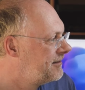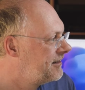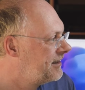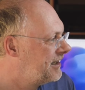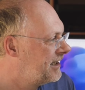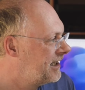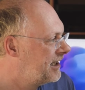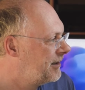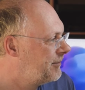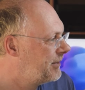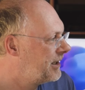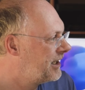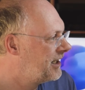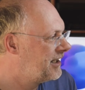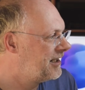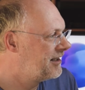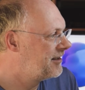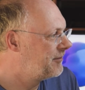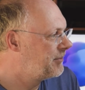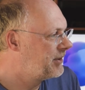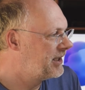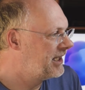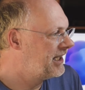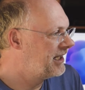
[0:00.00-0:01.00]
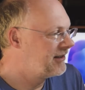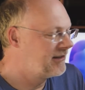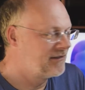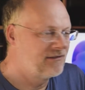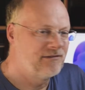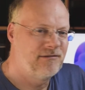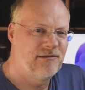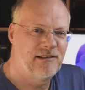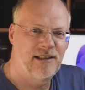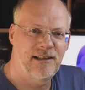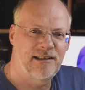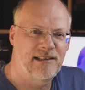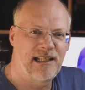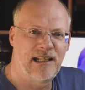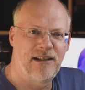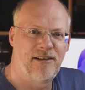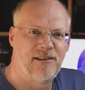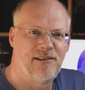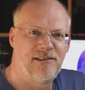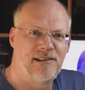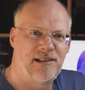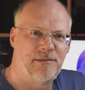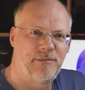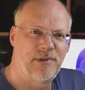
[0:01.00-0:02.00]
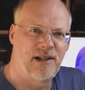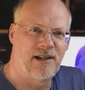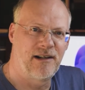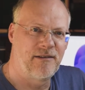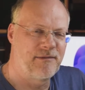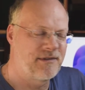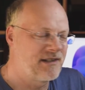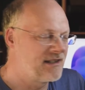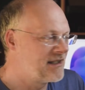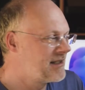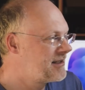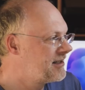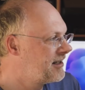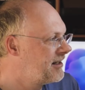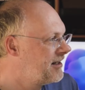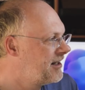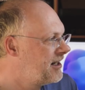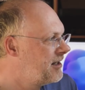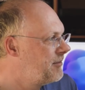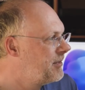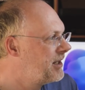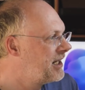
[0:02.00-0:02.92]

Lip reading: And it appeared on all the technology programs at the time,